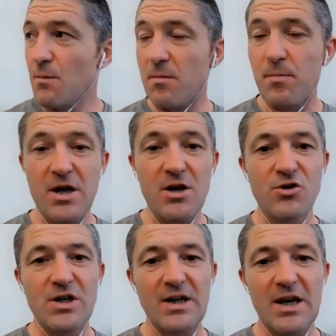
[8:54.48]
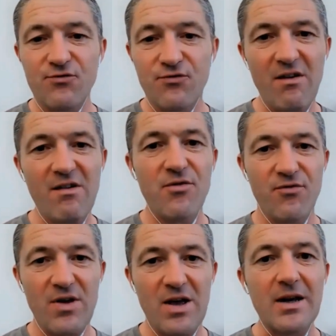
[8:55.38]
but B, it's very
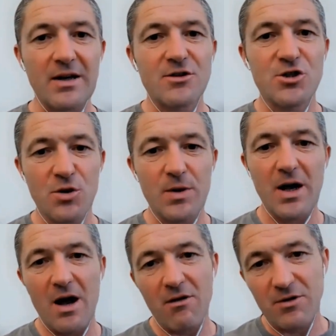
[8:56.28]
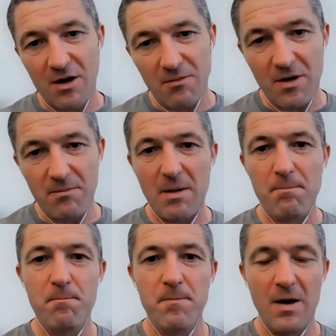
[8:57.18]
fulfilling doing a, a,
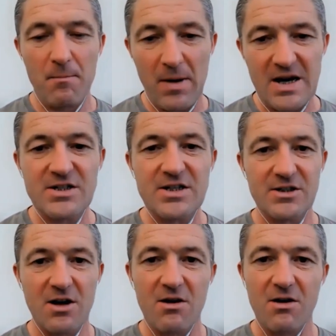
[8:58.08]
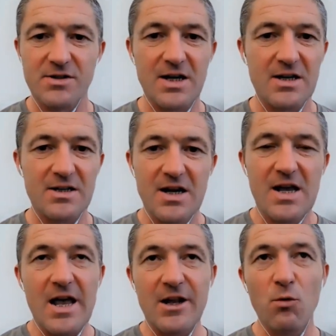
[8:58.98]
a, a basic task is
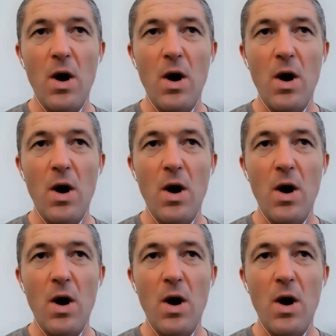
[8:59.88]
in